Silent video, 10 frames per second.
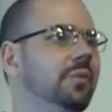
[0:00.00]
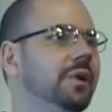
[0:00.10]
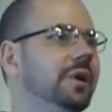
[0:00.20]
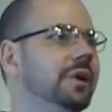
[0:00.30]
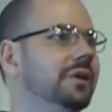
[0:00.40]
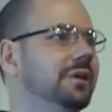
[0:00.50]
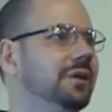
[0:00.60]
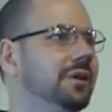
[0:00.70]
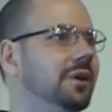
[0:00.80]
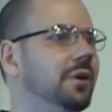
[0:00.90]
where
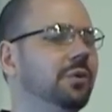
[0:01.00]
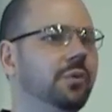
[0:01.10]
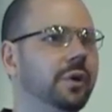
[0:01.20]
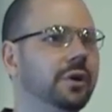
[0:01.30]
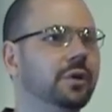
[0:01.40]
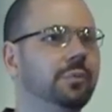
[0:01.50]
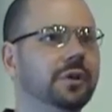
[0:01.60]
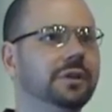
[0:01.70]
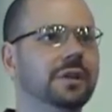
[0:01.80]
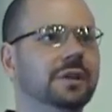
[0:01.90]
your
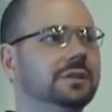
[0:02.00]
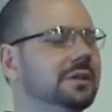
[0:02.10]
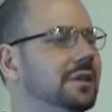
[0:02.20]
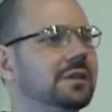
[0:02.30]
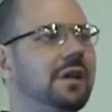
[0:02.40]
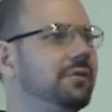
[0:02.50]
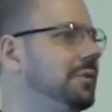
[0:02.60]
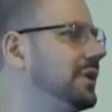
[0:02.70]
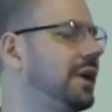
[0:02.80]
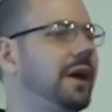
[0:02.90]
building is. It doesn't have to
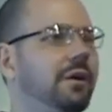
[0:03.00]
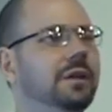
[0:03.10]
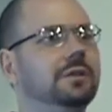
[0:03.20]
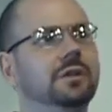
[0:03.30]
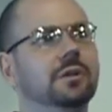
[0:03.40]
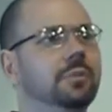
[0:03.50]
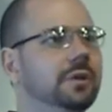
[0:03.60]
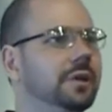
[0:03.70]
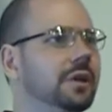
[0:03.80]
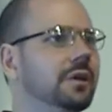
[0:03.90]
be carried to your
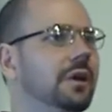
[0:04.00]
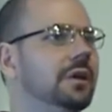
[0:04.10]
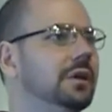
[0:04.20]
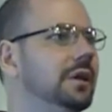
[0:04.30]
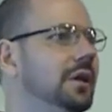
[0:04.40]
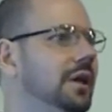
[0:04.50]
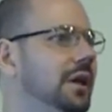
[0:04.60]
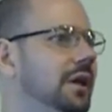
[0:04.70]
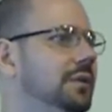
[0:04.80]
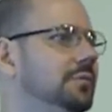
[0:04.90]
building at all.
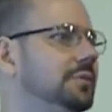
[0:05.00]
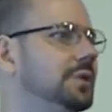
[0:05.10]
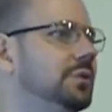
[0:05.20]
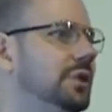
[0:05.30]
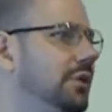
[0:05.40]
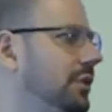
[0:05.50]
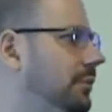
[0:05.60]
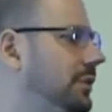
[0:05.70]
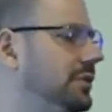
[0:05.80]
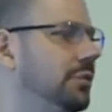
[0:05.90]
So
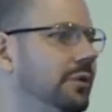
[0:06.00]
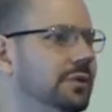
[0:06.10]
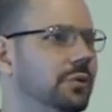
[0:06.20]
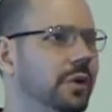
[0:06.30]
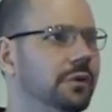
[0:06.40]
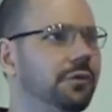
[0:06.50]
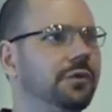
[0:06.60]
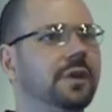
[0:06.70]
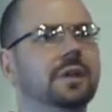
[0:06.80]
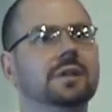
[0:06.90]
geothermal is a wonderful
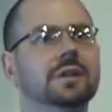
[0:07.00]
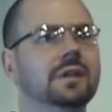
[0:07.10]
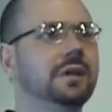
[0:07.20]
thing.